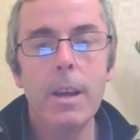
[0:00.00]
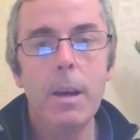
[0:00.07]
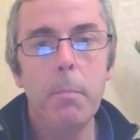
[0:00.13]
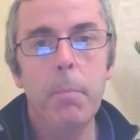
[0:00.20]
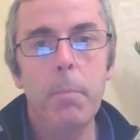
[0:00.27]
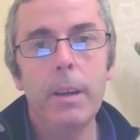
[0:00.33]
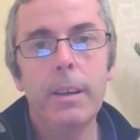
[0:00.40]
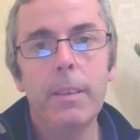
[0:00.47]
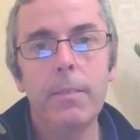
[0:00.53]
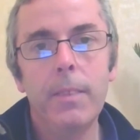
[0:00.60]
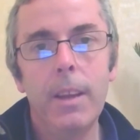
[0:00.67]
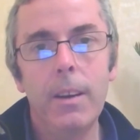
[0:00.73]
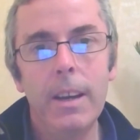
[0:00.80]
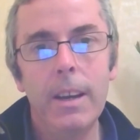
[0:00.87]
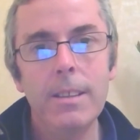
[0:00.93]
But
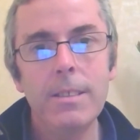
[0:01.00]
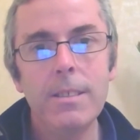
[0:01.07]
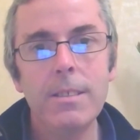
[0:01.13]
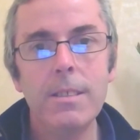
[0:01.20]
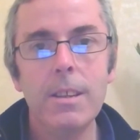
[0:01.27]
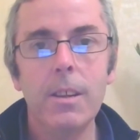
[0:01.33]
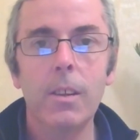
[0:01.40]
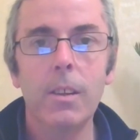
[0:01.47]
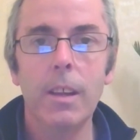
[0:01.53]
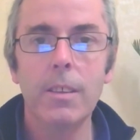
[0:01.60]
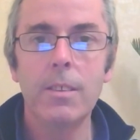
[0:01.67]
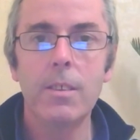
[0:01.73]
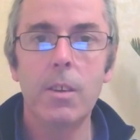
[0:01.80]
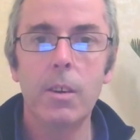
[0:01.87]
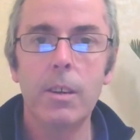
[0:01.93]
there is still a
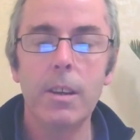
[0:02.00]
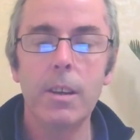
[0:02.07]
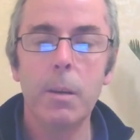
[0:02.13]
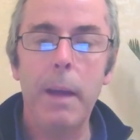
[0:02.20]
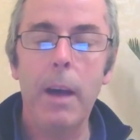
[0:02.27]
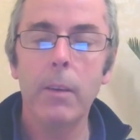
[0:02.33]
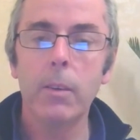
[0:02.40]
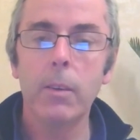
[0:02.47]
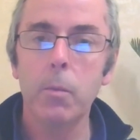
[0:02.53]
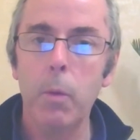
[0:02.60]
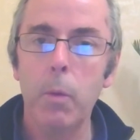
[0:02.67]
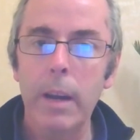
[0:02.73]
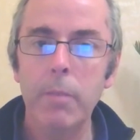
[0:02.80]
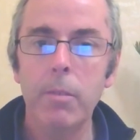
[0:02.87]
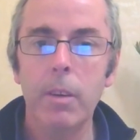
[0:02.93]
certain amount of
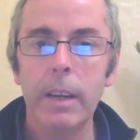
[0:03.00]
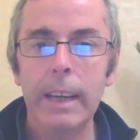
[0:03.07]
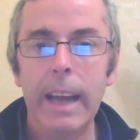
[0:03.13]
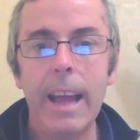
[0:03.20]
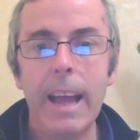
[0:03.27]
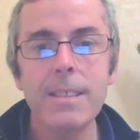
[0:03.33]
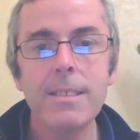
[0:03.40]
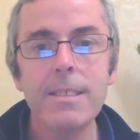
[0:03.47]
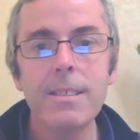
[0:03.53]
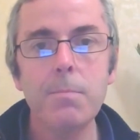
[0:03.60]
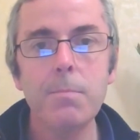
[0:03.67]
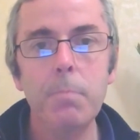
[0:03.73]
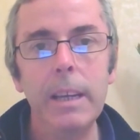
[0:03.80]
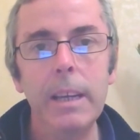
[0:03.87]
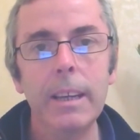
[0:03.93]
wavering, as is
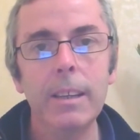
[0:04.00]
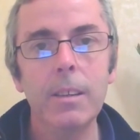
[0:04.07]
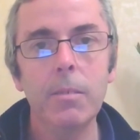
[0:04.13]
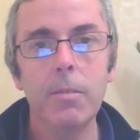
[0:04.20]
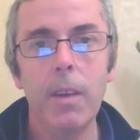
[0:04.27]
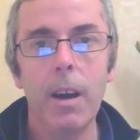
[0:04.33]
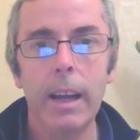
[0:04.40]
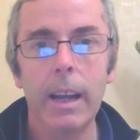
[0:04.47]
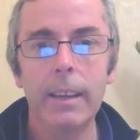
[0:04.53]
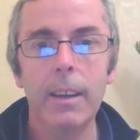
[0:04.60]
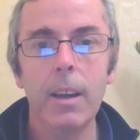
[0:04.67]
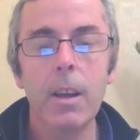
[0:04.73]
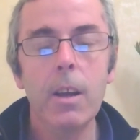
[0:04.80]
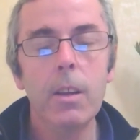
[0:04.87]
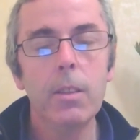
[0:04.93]
being defined
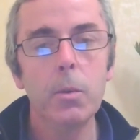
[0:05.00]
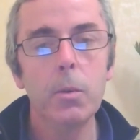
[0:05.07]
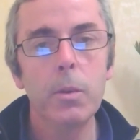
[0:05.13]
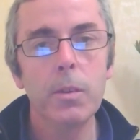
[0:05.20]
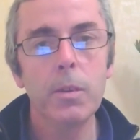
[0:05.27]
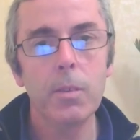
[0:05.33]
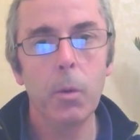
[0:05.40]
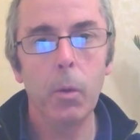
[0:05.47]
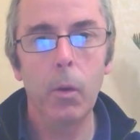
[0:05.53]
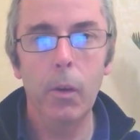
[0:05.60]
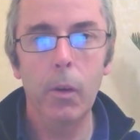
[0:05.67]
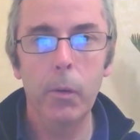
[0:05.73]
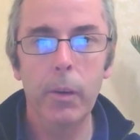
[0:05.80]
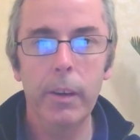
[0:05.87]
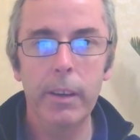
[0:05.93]
through the Solar
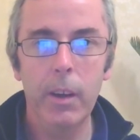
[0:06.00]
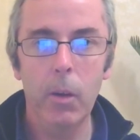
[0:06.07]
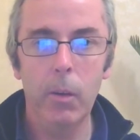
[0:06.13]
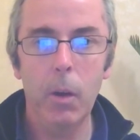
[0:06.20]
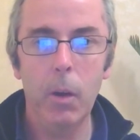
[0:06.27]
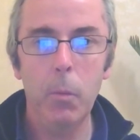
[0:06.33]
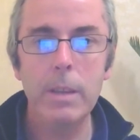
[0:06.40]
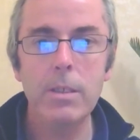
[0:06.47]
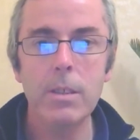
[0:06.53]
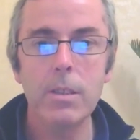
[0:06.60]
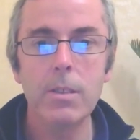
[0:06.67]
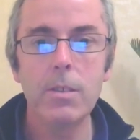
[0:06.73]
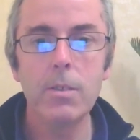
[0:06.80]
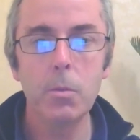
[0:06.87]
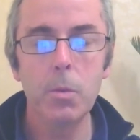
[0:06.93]
Lunar Yoga, which
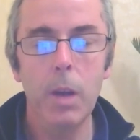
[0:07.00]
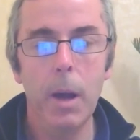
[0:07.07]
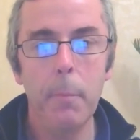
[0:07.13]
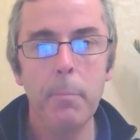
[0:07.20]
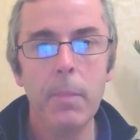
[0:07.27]
is Sula.